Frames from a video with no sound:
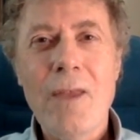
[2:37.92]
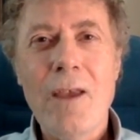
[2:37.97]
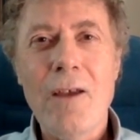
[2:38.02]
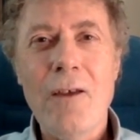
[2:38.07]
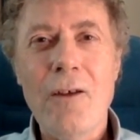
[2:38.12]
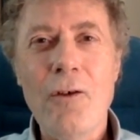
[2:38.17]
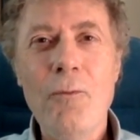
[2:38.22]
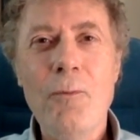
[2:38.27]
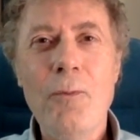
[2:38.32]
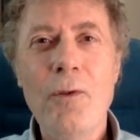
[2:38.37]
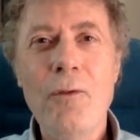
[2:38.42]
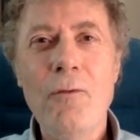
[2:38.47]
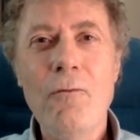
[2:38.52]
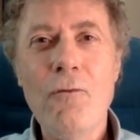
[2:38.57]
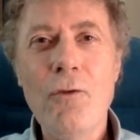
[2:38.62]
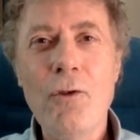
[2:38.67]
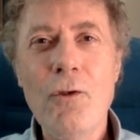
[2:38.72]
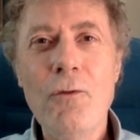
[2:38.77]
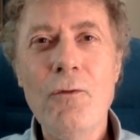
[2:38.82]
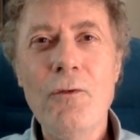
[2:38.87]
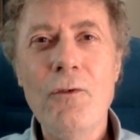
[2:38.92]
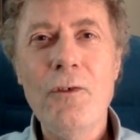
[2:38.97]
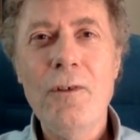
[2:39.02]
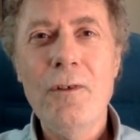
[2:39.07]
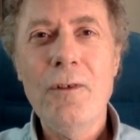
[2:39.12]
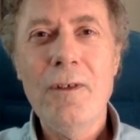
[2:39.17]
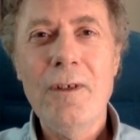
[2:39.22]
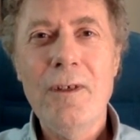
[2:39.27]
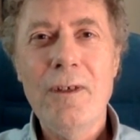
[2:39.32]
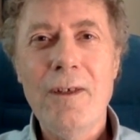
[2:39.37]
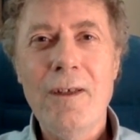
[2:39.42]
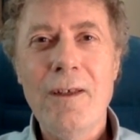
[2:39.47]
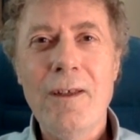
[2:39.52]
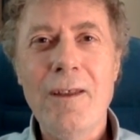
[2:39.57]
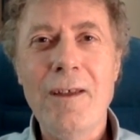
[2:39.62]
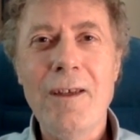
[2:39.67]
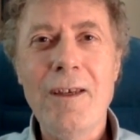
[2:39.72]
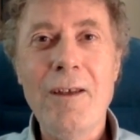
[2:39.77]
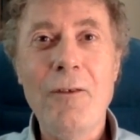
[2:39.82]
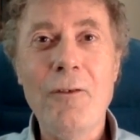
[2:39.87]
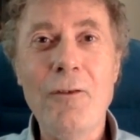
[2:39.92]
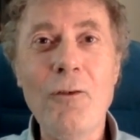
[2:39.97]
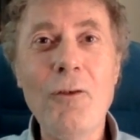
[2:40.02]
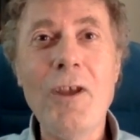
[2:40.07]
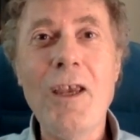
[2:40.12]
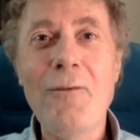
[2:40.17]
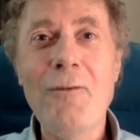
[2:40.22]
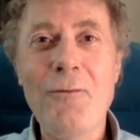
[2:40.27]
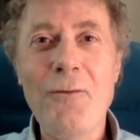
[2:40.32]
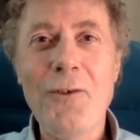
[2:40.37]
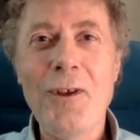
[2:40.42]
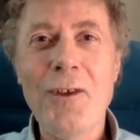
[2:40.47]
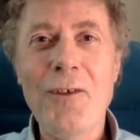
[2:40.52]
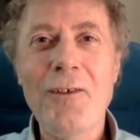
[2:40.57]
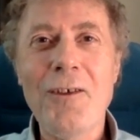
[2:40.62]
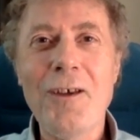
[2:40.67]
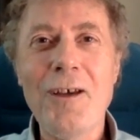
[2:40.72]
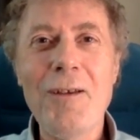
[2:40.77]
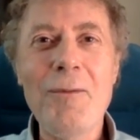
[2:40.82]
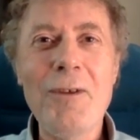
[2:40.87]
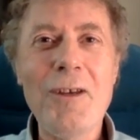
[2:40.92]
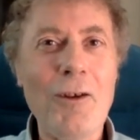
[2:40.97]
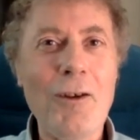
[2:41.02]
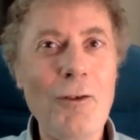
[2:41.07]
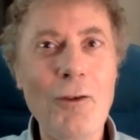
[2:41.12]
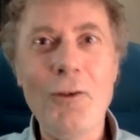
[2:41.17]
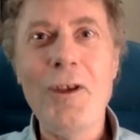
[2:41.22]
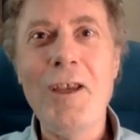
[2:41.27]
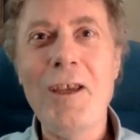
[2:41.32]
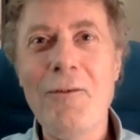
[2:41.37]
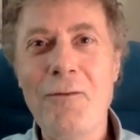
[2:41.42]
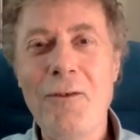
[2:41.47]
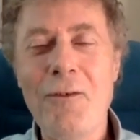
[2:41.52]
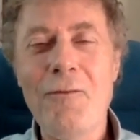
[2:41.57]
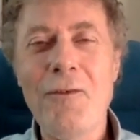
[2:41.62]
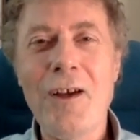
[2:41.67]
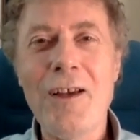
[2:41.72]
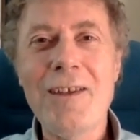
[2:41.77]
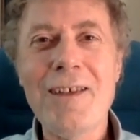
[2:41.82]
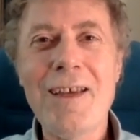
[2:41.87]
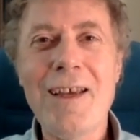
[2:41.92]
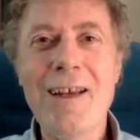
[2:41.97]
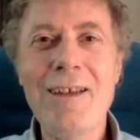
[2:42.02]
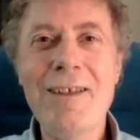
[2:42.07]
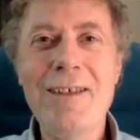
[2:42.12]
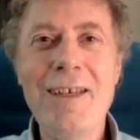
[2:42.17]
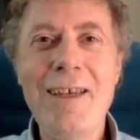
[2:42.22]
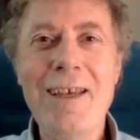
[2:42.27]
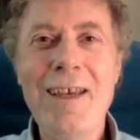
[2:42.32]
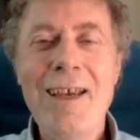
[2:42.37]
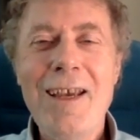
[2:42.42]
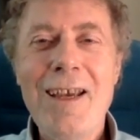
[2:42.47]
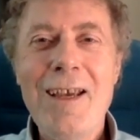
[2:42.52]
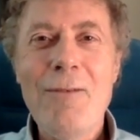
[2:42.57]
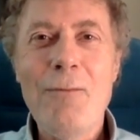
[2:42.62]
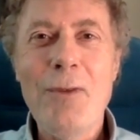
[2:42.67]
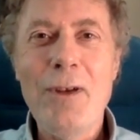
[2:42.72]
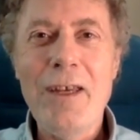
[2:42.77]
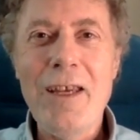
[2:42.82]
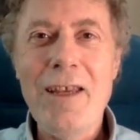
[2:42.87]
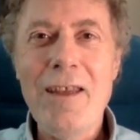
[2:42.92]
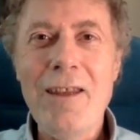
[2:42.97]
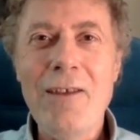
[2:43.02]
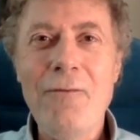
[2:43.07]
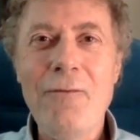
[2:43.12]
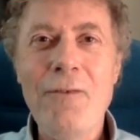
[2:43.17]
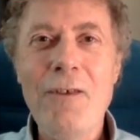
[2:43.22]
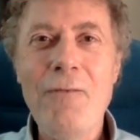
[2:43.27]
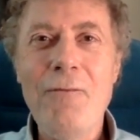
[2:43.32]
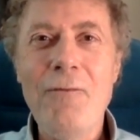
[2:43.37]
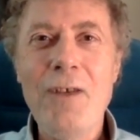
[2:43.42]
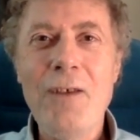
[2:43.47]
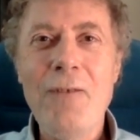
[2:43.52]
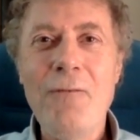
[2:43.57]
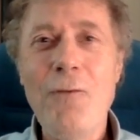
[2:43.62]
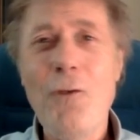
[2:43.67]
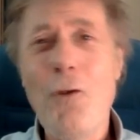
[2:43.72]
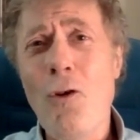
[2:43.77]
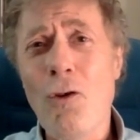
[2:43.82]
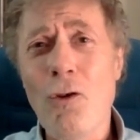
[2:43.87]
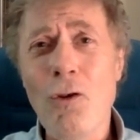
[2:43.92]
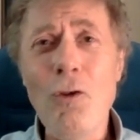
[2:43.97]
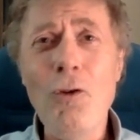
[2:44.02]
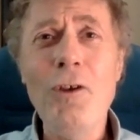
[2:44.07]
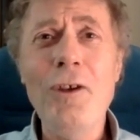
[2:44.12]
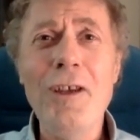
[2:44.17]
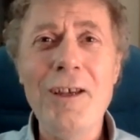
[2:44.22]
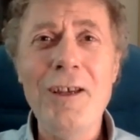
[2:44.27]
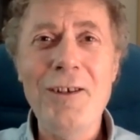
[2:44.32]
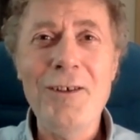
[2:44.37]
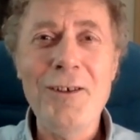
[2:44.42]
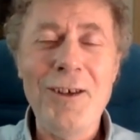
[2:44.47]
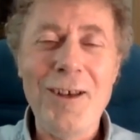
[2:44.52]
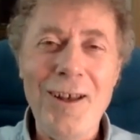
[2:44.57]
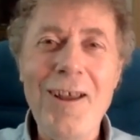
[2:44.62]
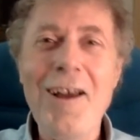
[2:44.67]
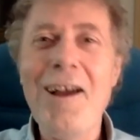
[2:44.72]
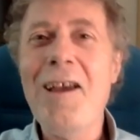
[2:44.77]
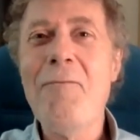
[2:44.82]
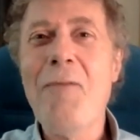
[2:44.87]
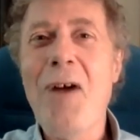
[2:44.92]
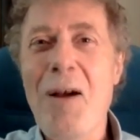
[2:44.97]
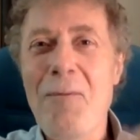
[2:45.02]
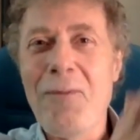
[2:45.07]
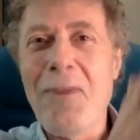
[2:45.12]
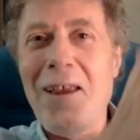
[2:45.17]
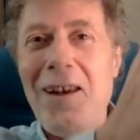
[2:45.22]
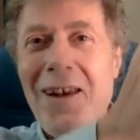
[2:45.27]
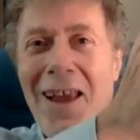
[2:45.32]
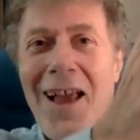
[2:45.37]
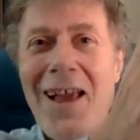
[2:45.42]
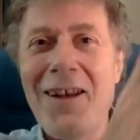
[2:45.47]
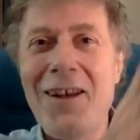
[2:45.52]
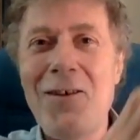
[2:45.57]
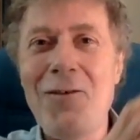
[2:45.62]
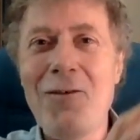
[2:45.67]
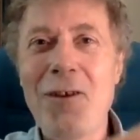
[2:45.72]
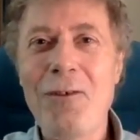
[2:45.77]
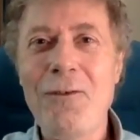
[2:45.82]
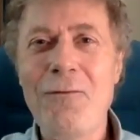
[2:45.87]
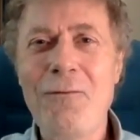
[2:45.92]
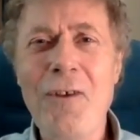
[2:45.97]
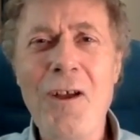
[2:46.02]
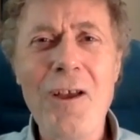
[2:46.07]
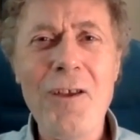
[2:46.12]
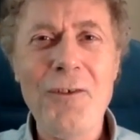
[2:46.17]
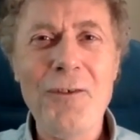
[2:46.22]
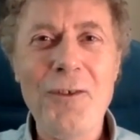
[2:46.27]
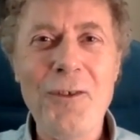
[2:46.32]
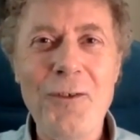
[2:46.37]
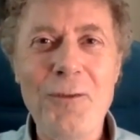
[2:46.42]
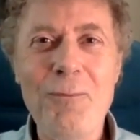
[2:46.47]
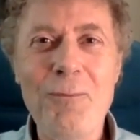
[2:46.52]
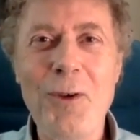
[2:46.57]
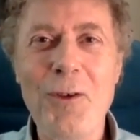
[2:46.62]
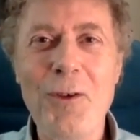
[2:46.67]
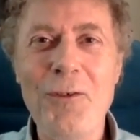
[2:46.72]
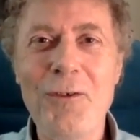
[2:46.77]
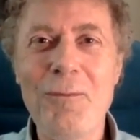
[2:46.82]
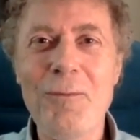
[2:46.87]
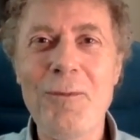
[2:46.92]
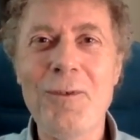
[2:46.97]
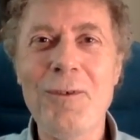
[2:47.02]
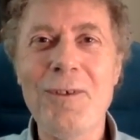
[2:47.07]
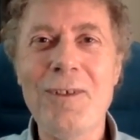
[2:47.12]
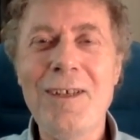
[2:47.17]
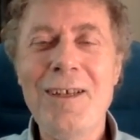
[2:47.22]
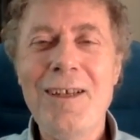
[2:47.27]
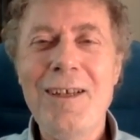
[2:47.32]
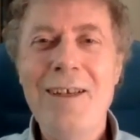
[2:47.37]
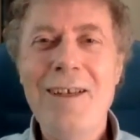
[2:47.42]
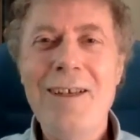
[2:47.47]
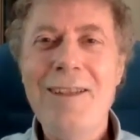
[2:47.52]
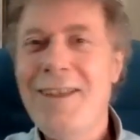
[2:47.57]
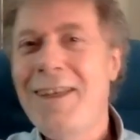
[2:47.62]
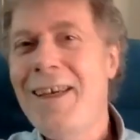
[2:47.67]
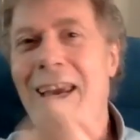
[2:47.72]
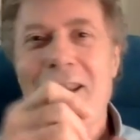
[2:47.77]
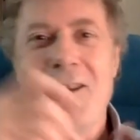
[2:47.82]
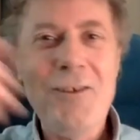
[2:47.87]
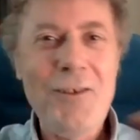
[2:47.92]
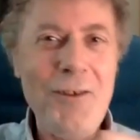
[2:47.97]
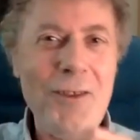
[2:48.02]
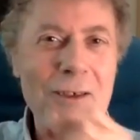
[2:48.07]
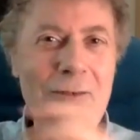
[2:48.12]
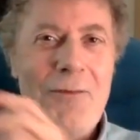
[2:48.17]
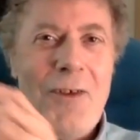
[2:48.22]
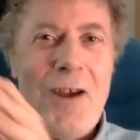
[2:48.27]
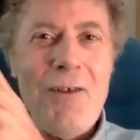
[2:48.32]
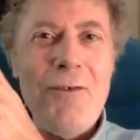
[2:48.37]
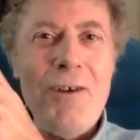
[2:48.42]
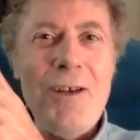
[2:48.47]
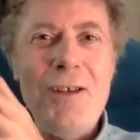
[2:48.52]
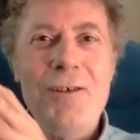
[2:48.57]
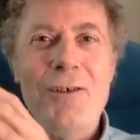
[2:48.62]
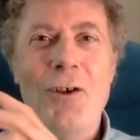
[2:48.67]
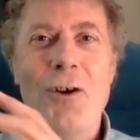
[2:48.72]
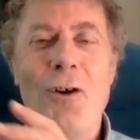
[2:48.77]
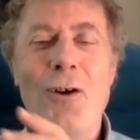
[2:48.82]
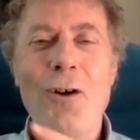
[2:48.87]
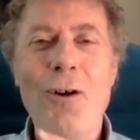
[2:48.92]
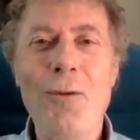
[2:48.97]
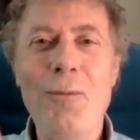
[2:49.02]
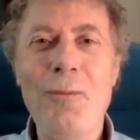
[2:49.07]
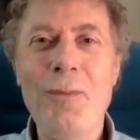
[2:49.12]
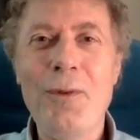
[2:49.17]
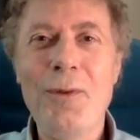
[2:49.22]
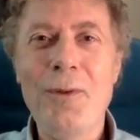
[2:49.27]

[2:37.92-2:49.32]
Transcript: An open root that is looking for excitement and looking for vitality, but in the 54, looking to climb up the ladder as fast as possible to get to the very top.